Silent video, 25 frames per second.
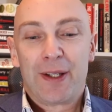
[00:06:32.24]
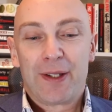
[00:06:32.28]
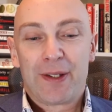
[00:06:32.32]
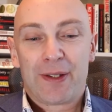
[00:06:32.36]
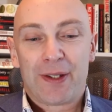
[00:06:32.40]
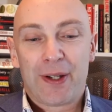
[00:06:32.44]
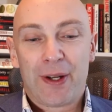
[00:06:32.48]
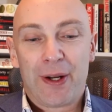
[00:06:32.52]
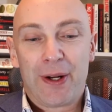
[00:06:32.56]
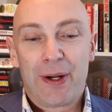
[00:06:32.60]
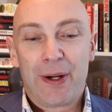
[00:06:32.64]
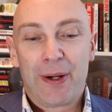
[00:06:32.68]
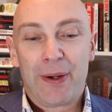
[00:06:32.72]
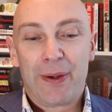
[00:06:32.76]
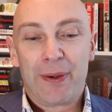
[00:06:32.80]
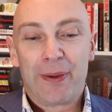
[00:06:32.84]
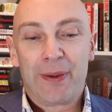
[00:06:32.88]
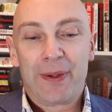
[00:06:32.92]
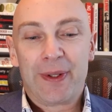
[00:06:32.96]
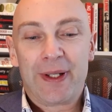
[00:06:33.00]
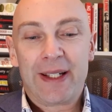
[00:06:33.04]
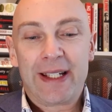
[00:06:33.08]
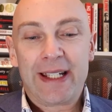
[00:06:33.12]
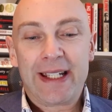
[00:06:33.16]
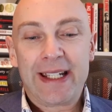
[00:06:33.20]

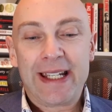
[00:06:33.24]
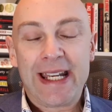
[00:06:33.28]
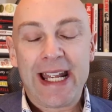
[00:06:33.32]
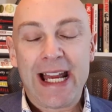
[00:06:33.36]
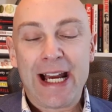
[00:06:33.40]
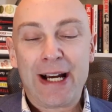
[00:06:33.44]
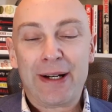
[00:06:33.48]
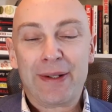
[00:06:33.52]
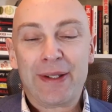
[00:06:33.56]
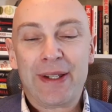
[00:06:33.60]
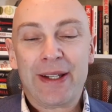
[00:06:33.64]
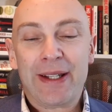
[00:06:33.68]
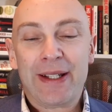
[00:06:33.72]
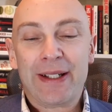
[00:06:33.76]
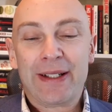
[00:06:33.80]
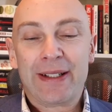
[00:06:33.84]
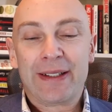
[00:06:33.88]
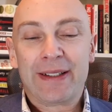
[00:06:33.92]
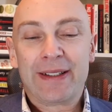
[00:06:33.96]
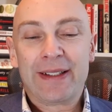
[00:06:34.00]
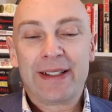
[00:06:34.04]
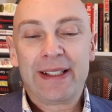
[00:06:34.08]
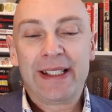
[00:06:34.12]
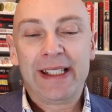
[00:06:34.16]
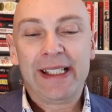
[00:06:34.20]
So now
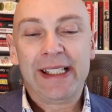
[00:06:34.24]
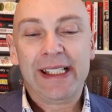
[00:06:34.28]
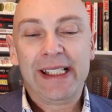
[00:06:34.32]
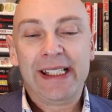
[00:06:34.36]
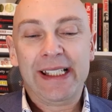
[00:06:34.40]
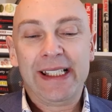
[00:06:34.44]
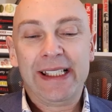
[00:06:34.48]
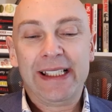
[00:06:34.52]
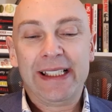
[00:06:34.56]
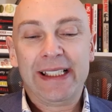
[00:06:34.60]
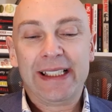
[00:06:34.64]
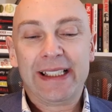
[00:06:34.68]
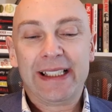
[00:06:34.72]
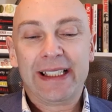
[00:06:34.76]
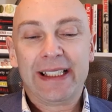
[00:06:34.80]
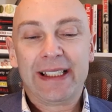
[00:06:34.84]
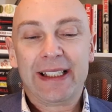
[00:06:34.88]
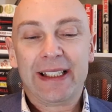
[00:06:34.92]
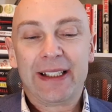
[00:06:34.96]
that the